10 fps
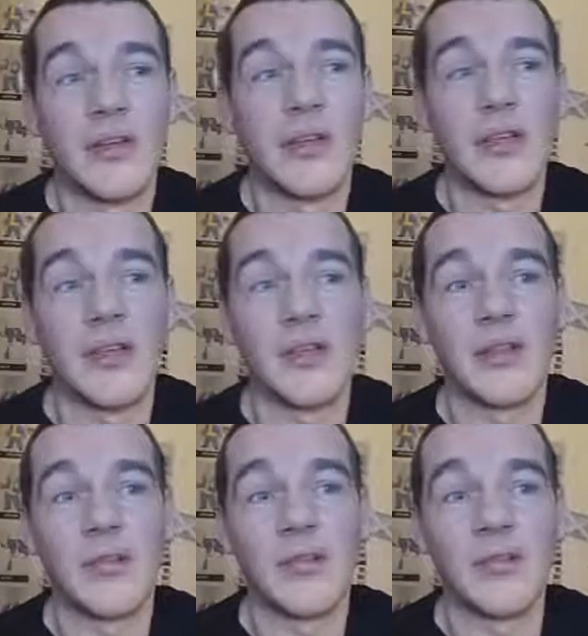
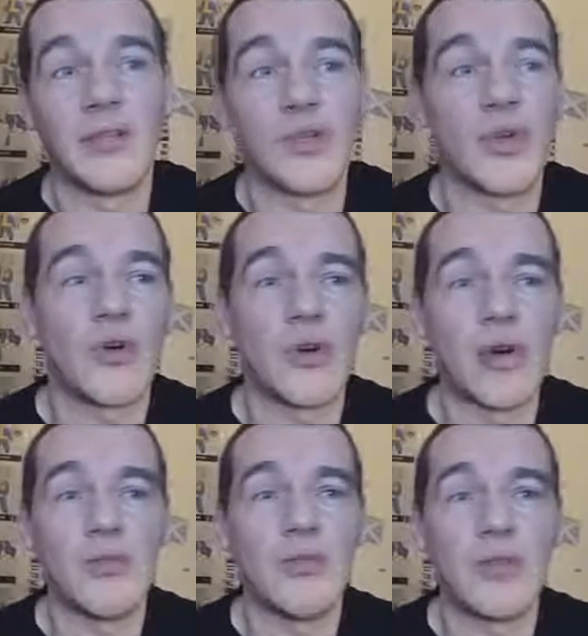The
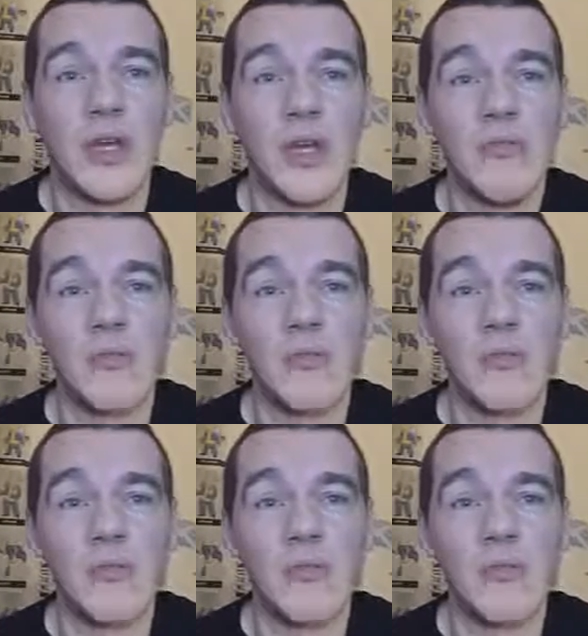shotguns,